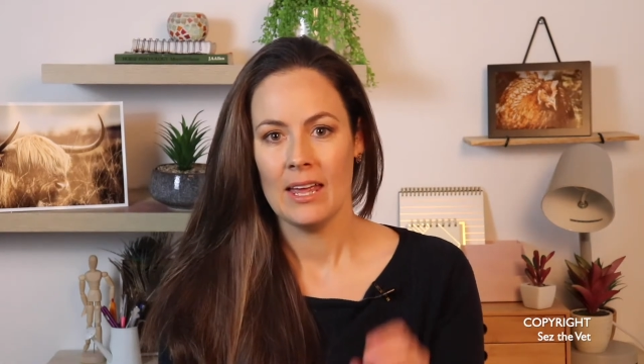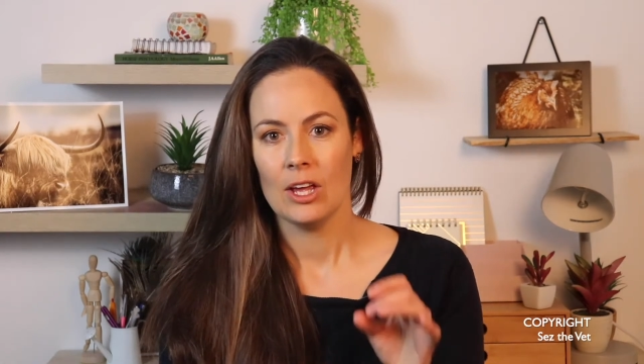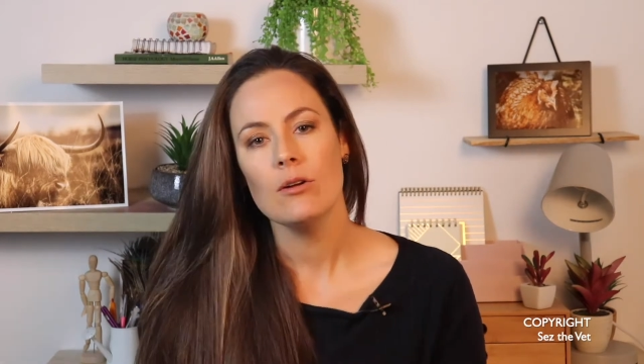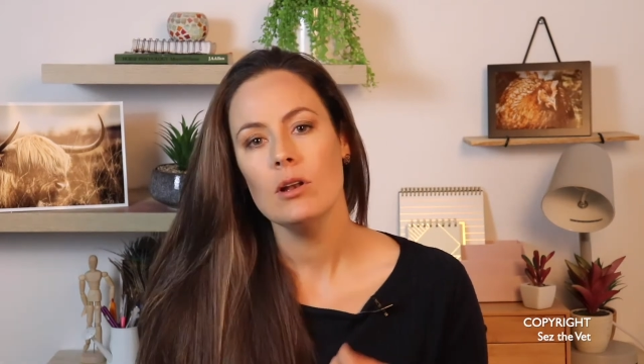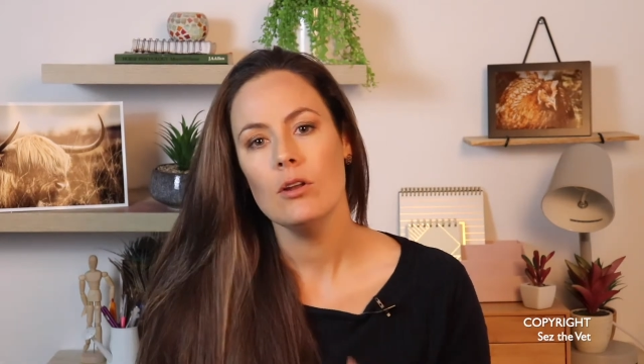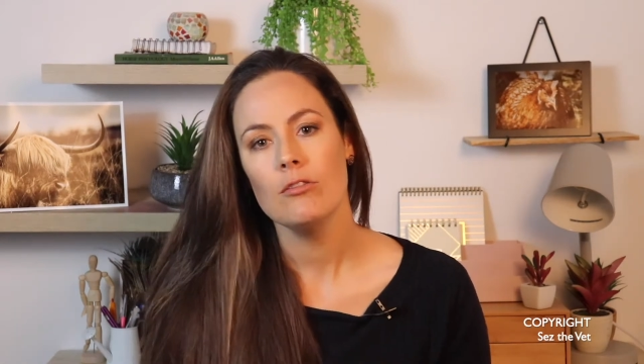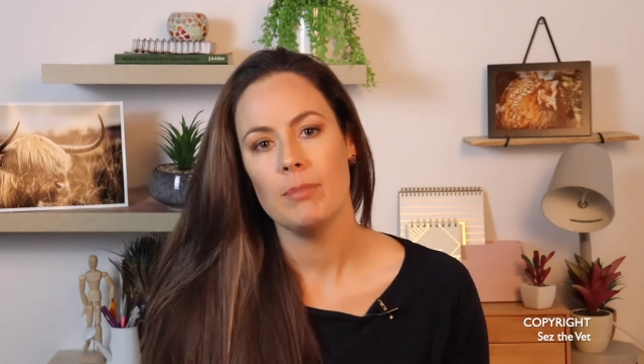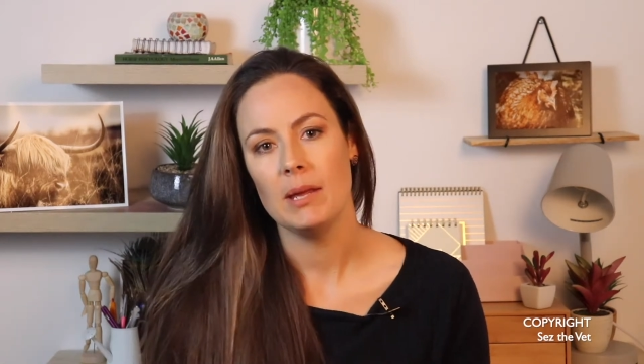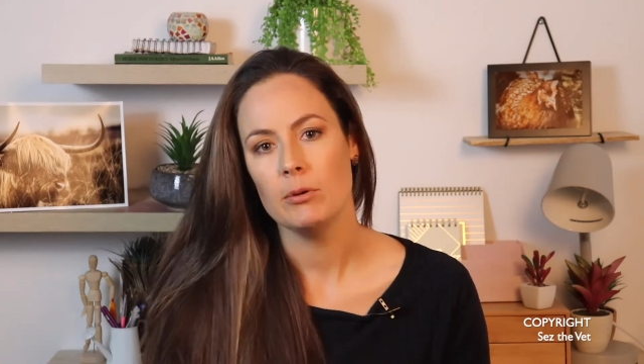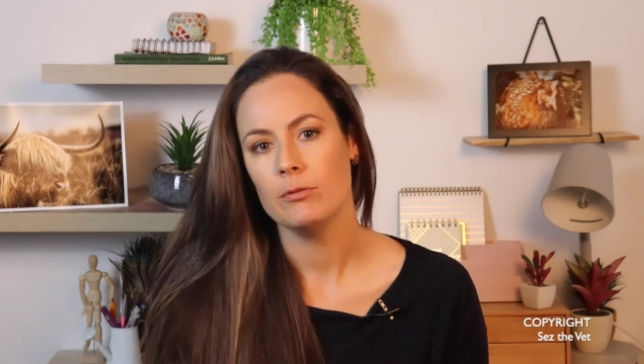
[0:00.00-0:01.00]
There are a lot of
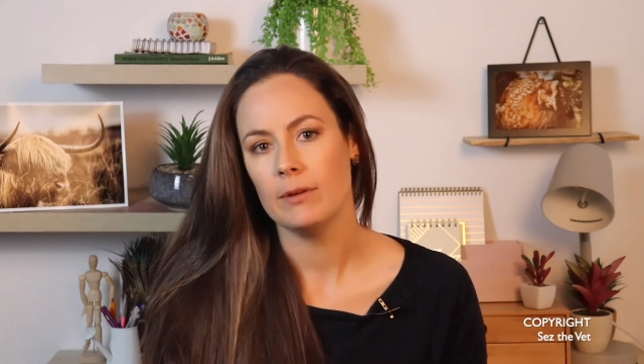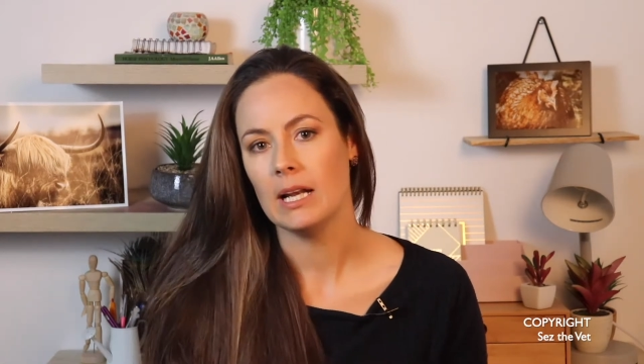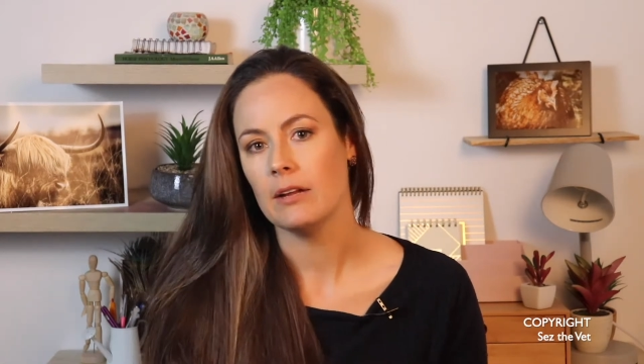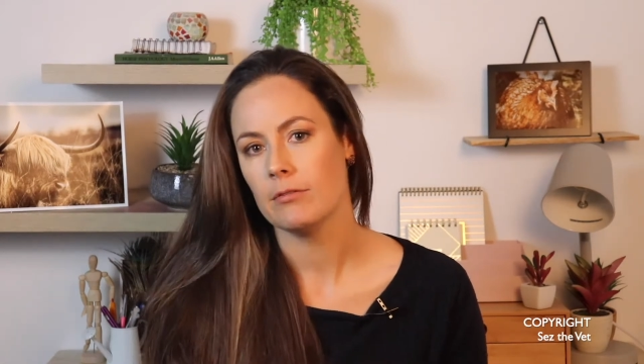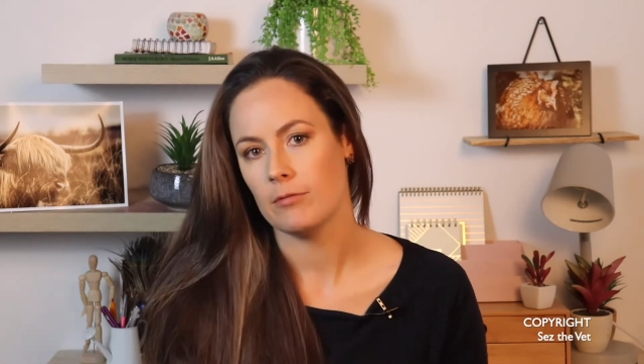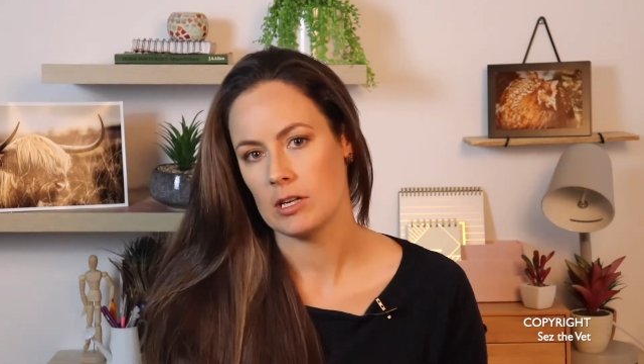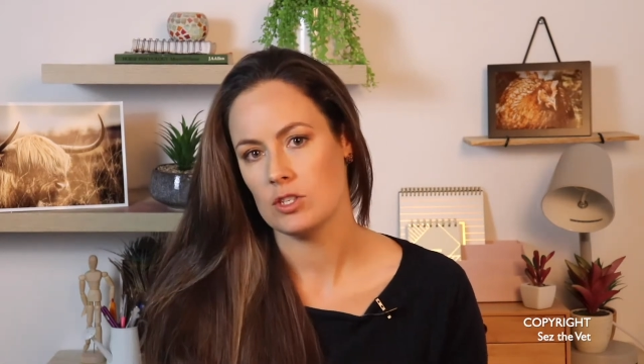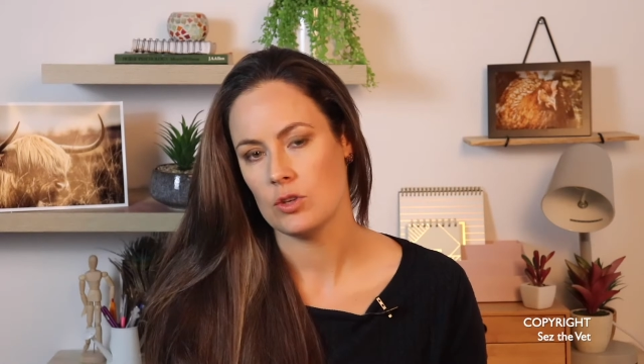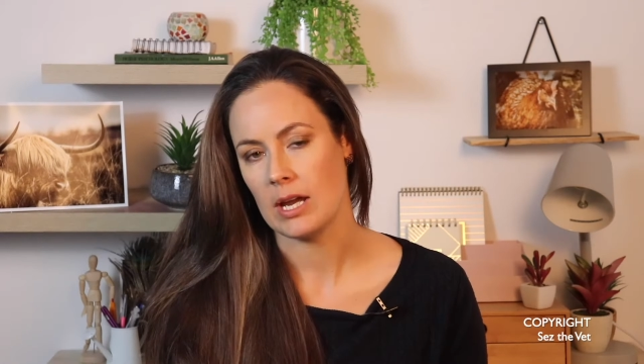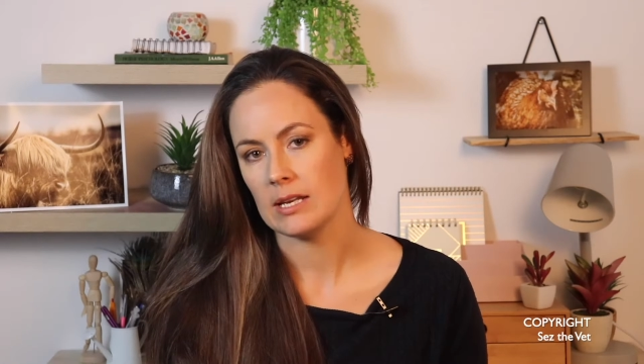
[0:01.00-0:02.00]
people feeling
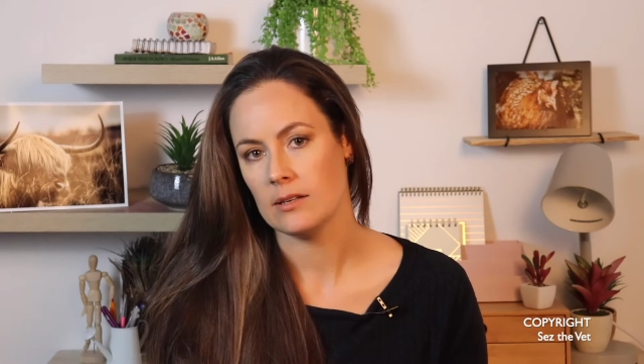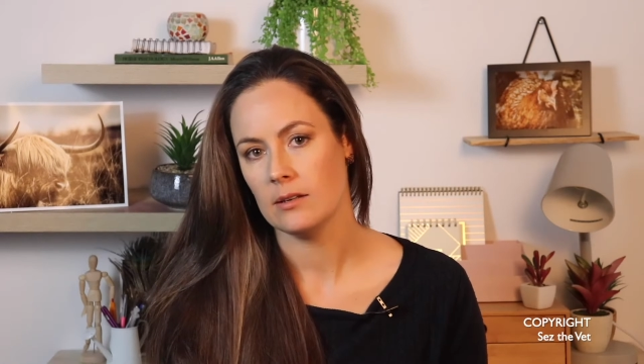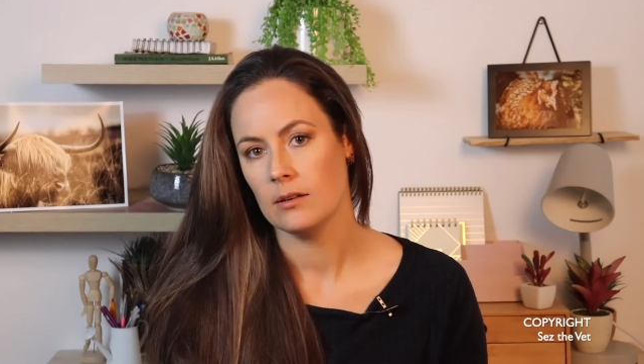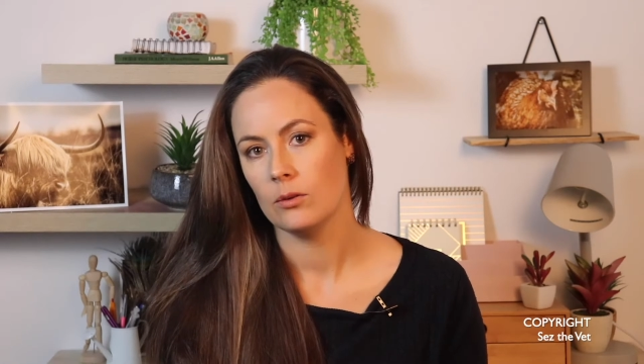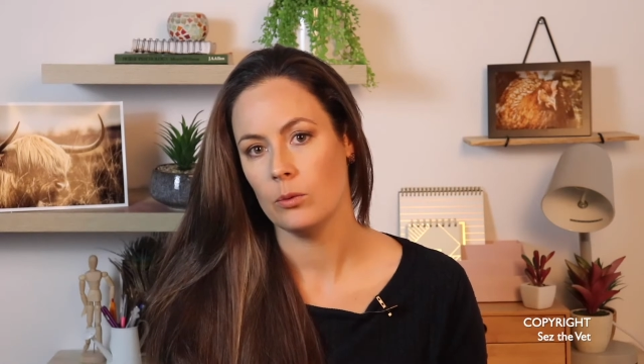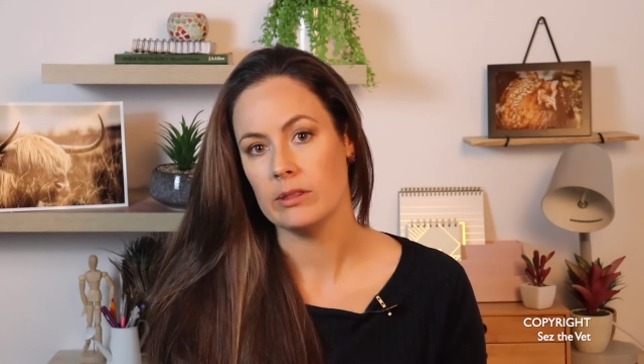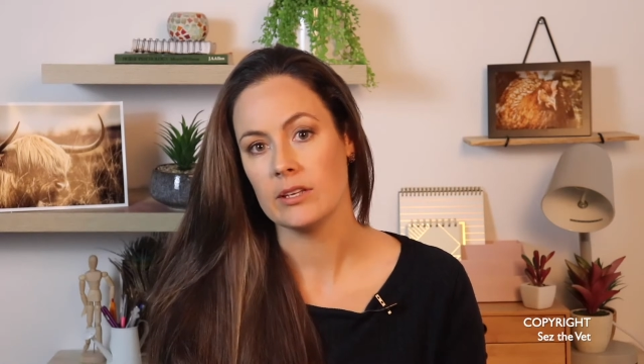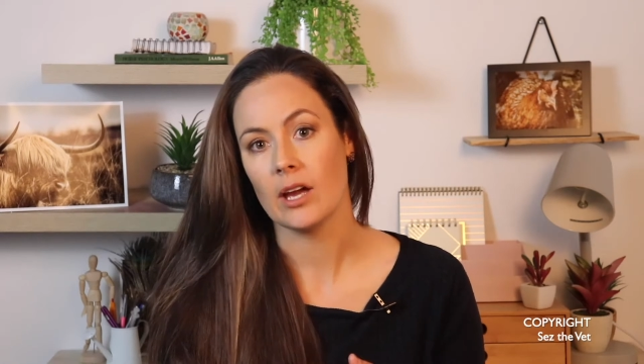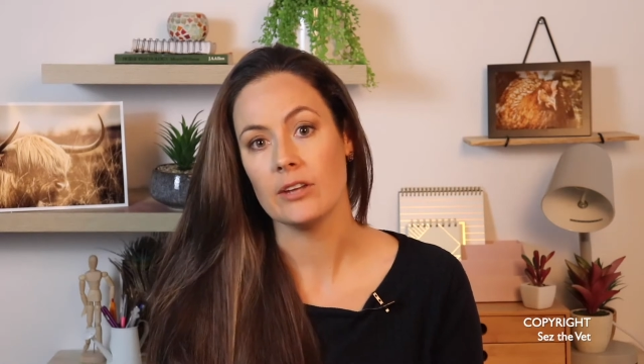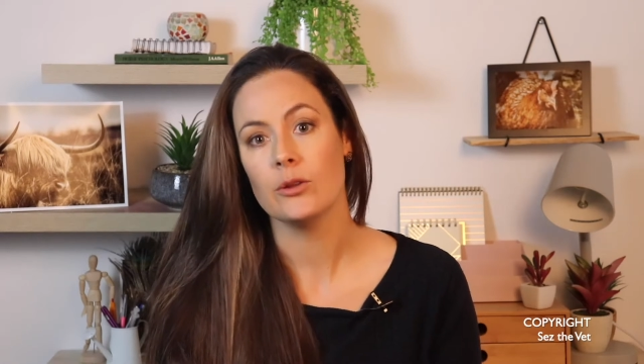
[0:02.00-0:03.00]
frustrated with the
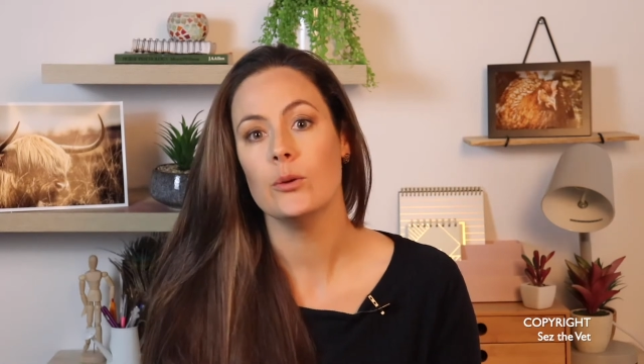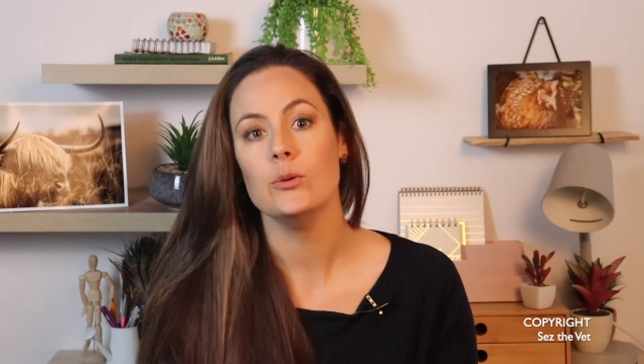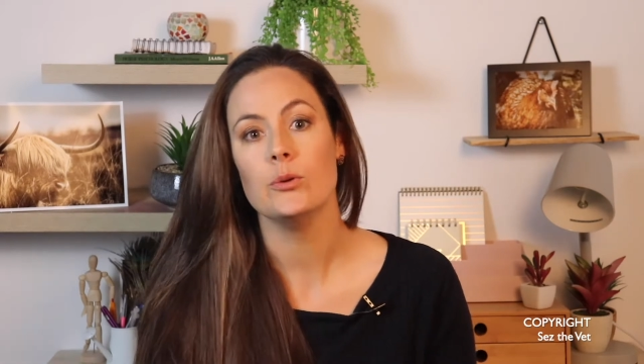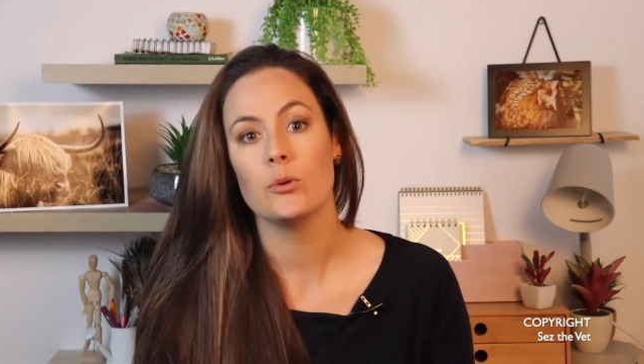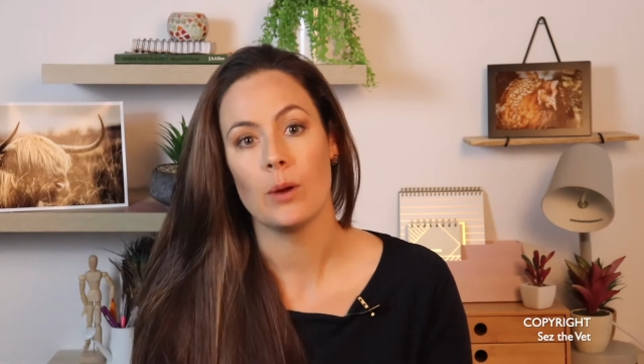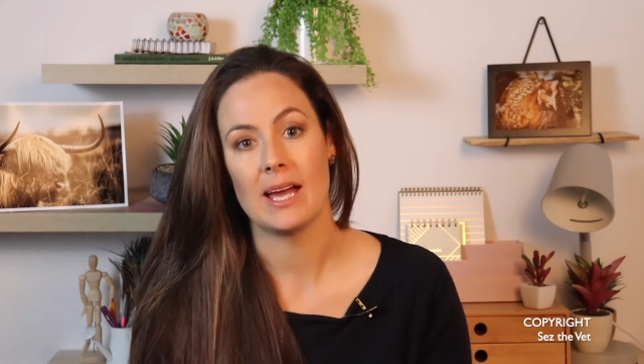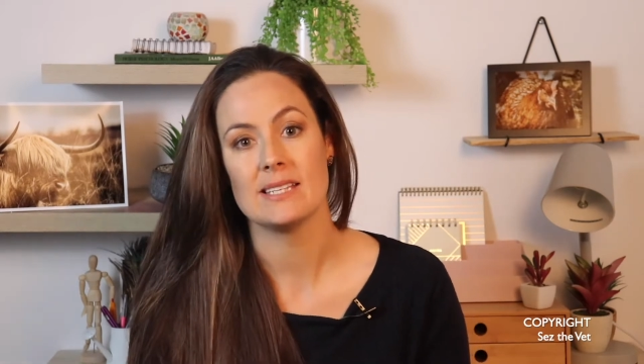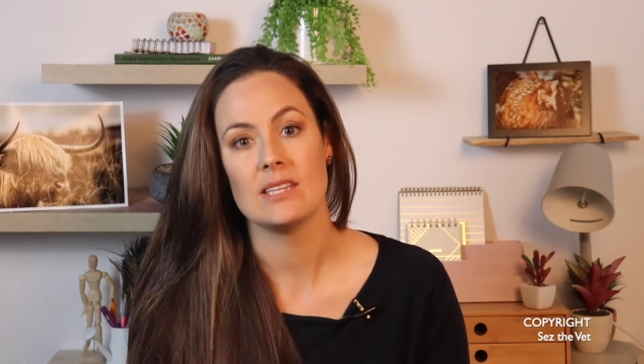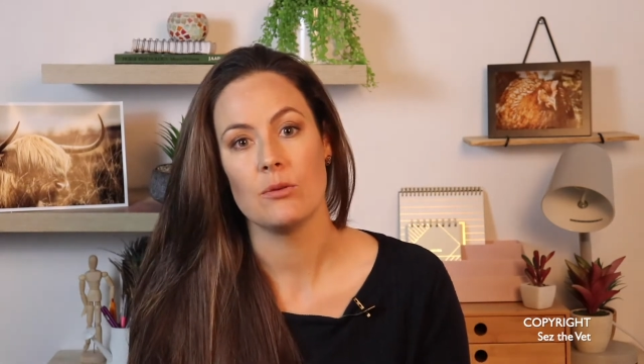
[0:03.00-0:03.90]
Kikuyu grass that